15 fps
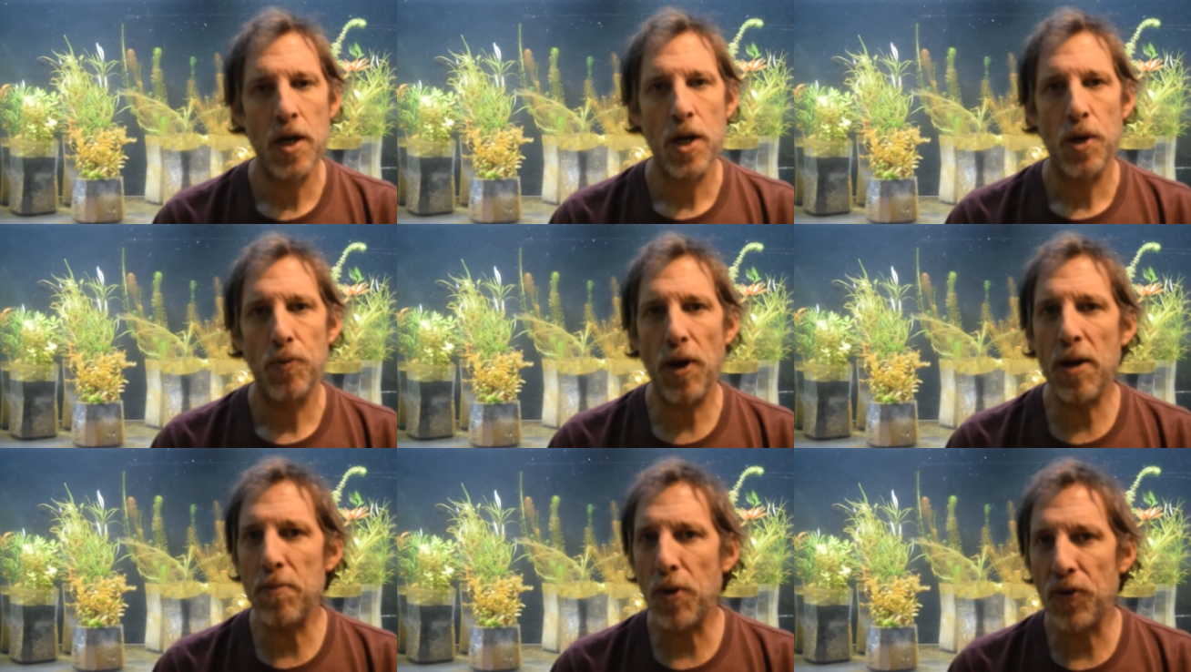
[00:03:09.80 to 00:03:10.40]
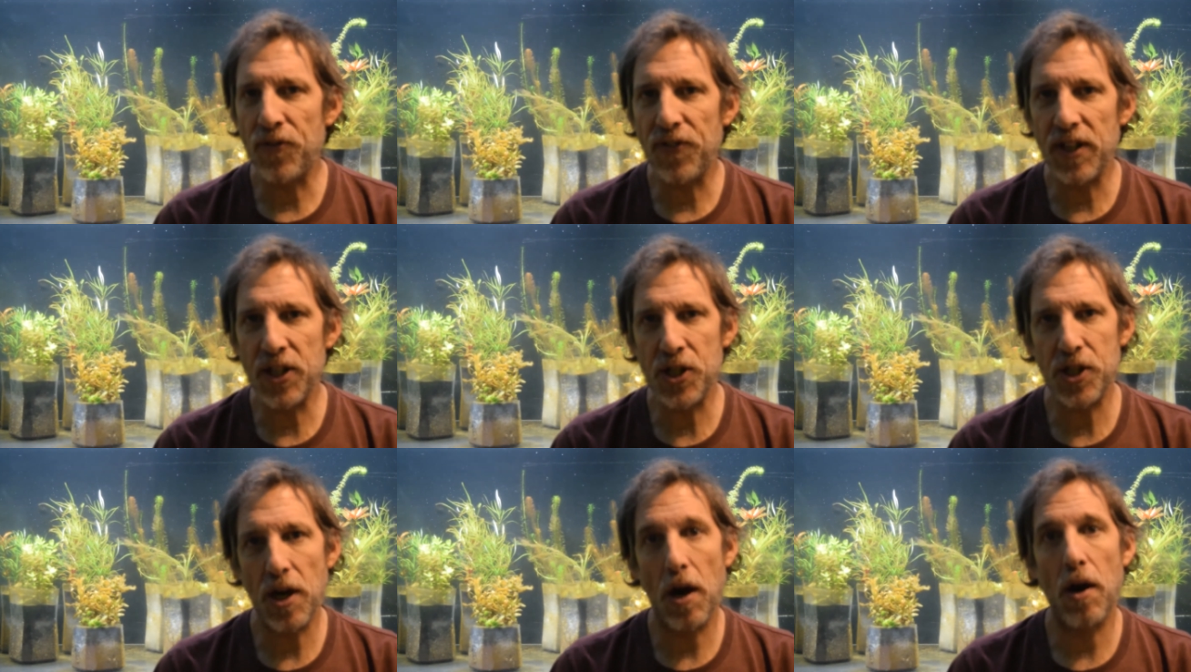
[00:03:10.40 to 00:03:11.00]
rainbow
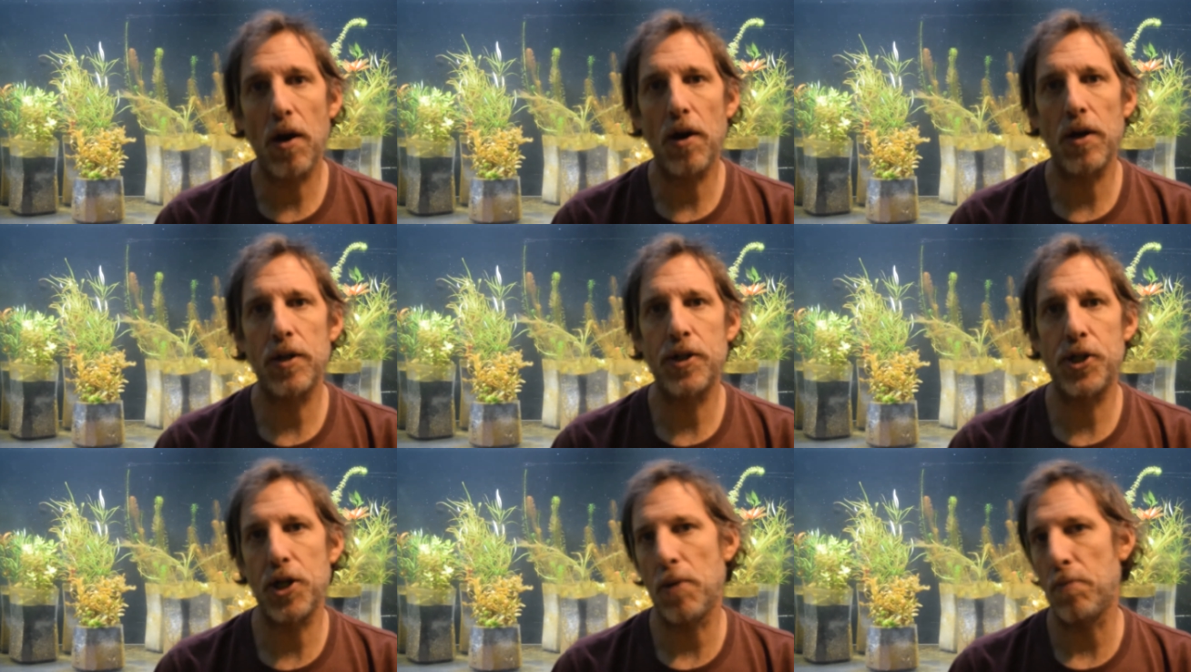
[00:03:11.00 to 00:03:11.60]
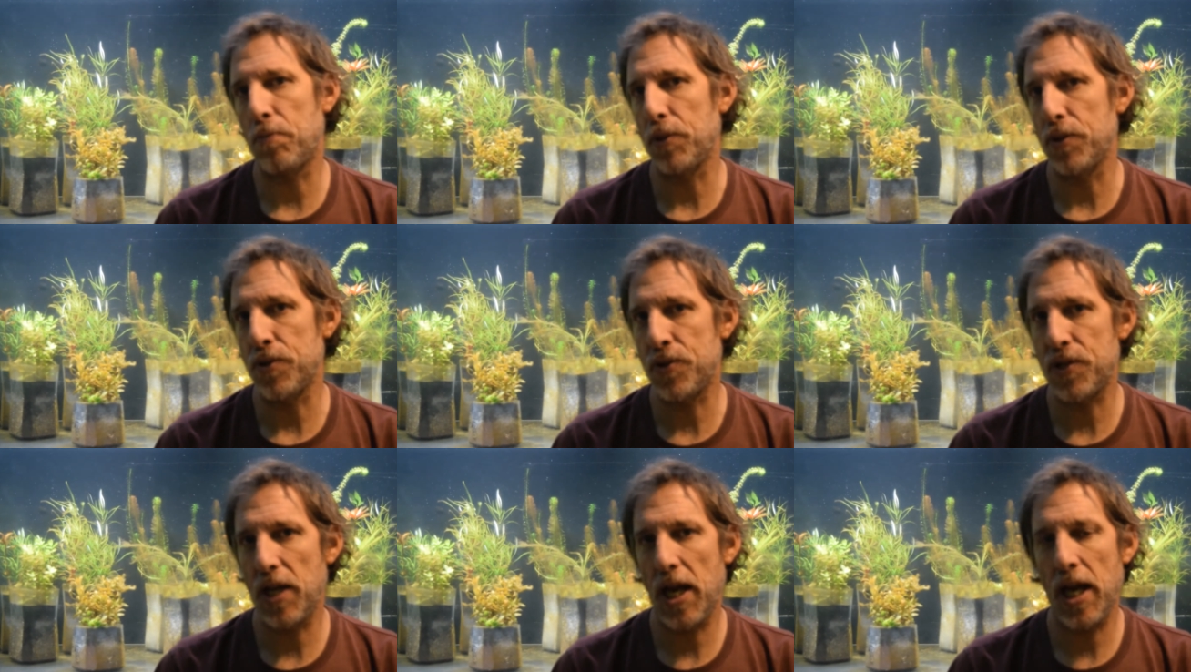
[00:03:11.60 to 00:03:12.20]
fish are jumpers,